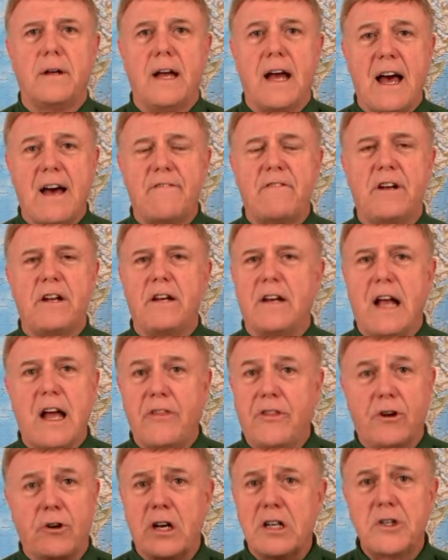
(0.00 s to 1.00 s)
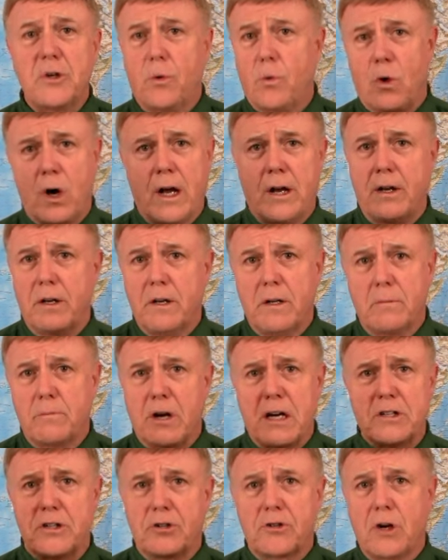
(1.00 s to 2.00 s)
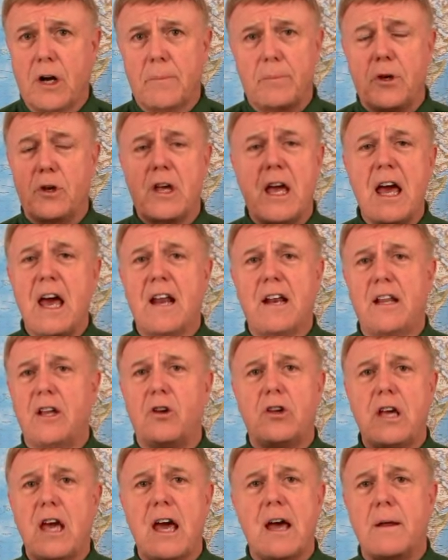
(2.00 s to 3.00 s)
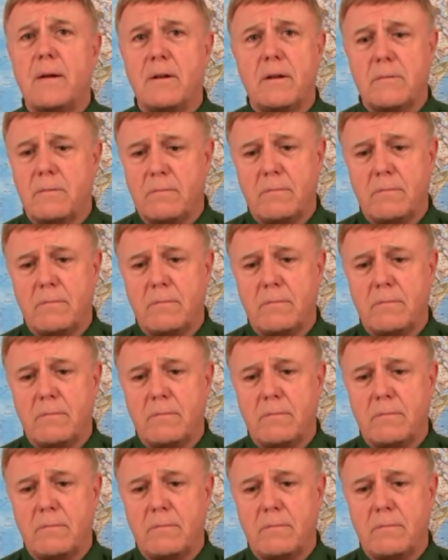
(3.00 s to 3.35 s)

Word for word: evident, and there isn't one, President Trump, you can't